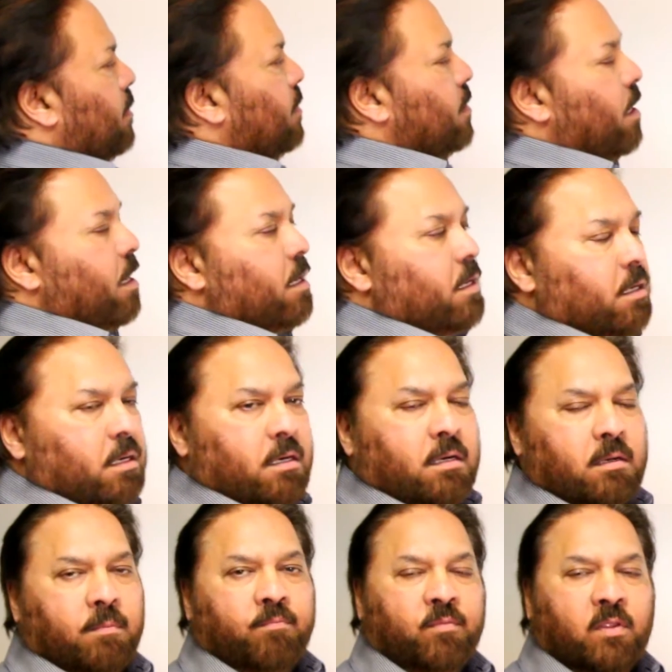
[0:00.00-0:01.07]
Turner,
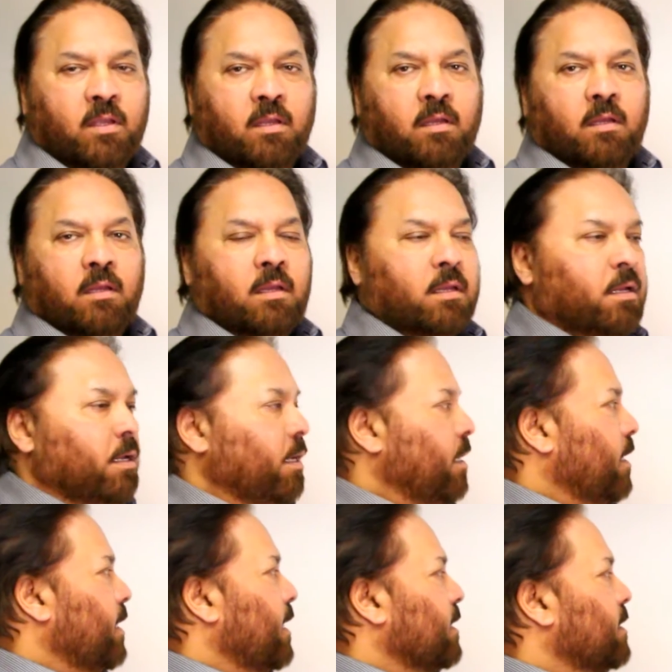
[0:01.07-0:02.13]

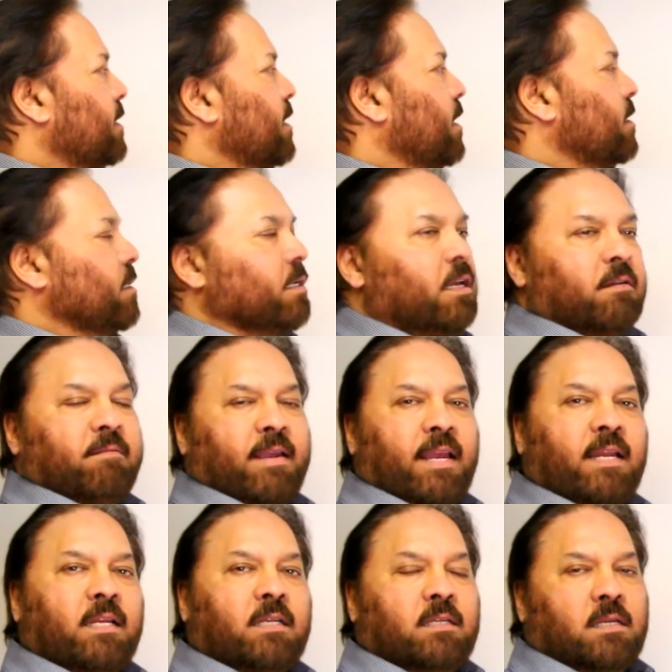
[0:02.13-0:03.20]
this doesn't give
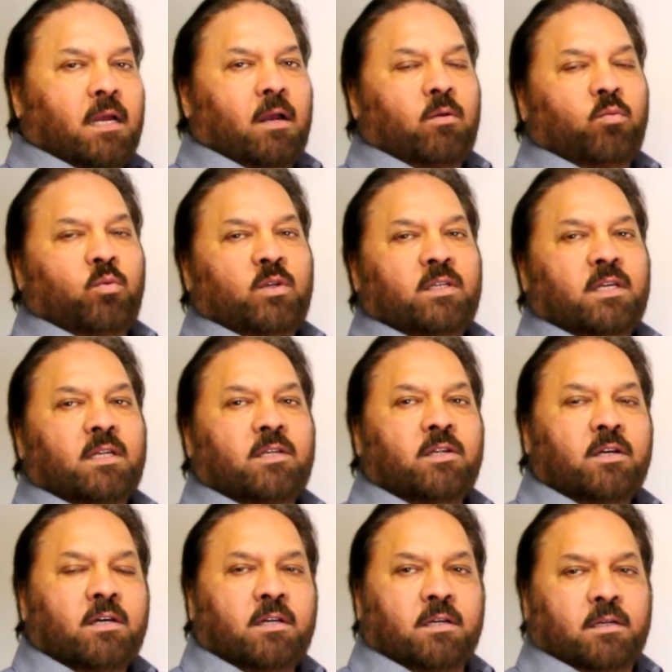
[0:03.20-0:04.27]
any sound. We say
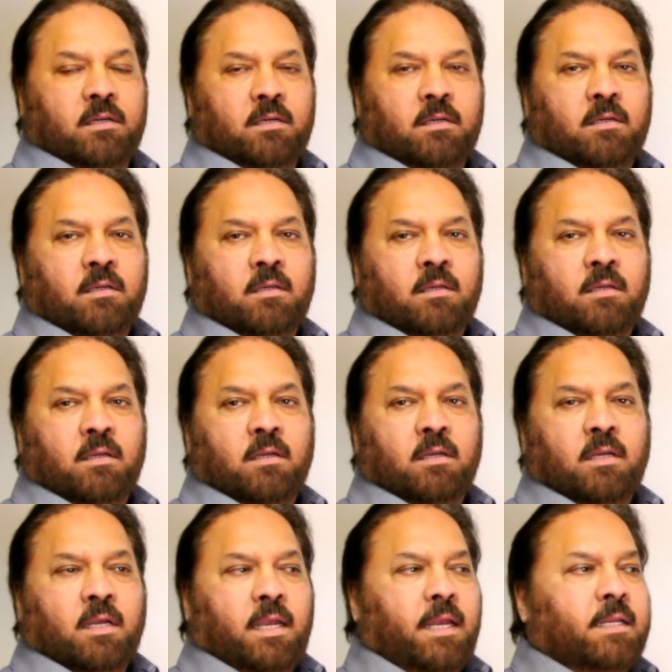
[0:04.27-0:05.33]
Turner.
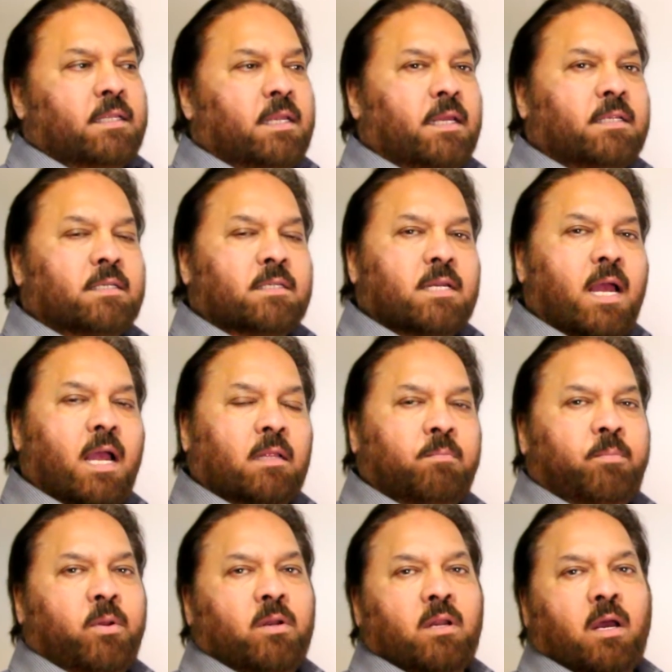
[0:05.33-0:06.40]
It's not
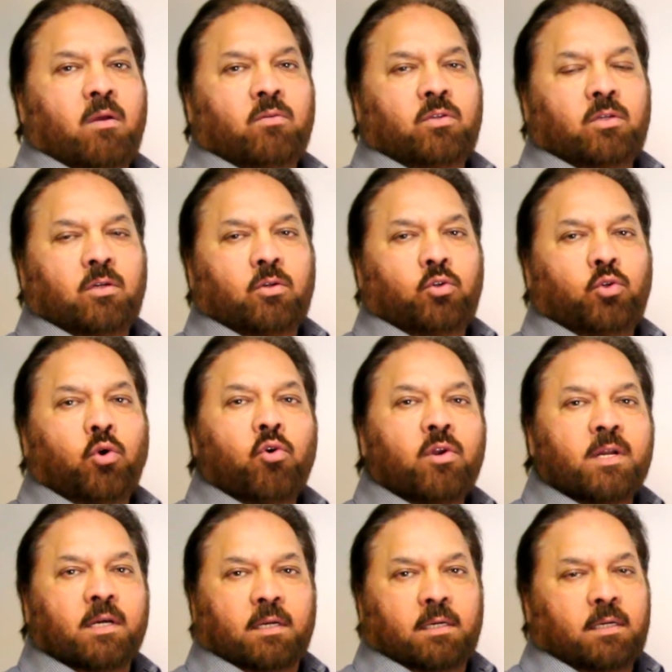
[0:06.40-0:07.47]
pronounced
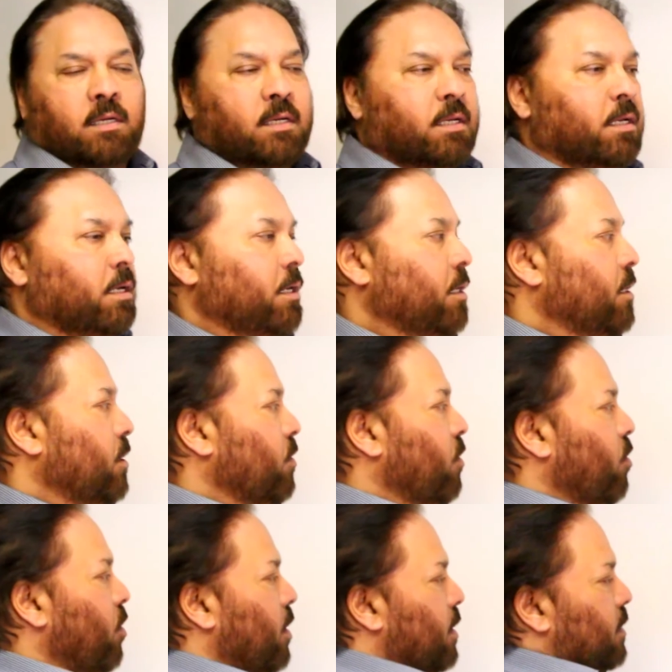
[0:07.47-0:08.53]
Turner.
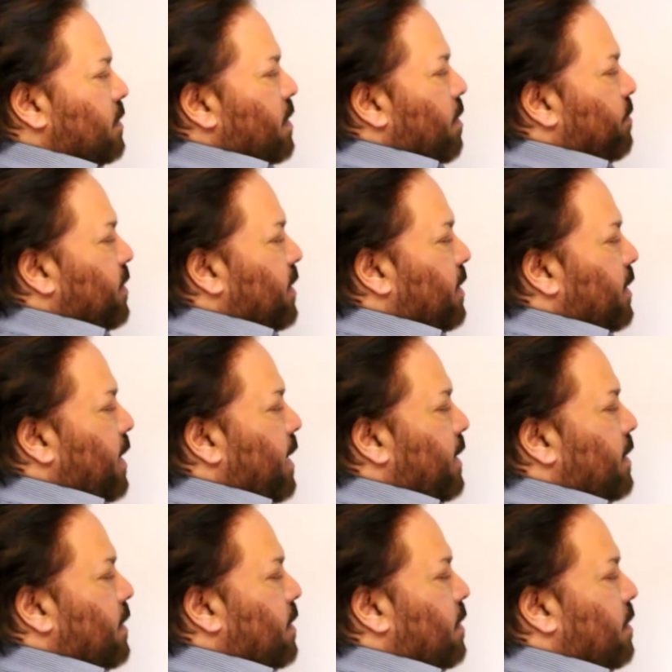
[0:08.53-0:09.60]
Or something
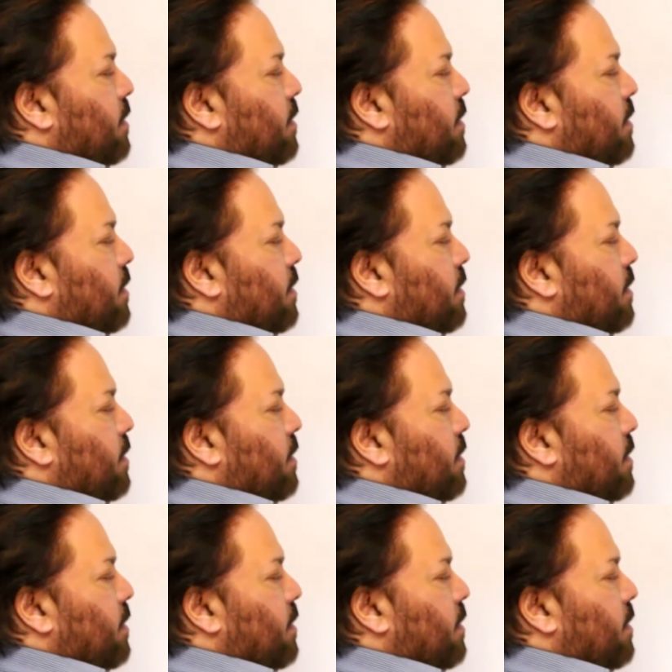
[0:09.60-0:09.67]
like